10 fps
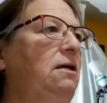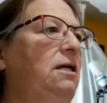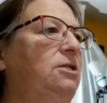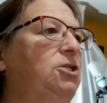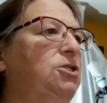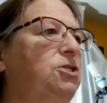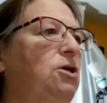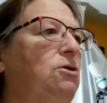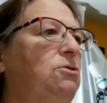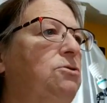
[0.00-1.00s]
it just
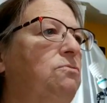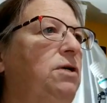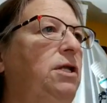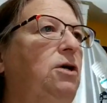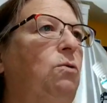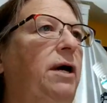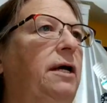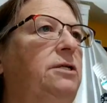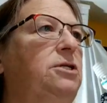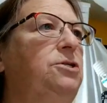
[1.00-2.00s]
goes really quick
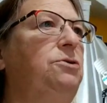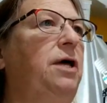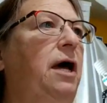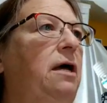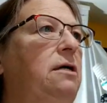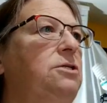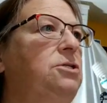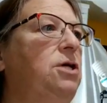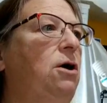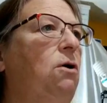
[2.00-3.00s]
to do that.
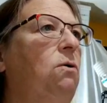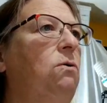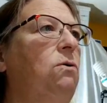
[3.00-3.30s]
So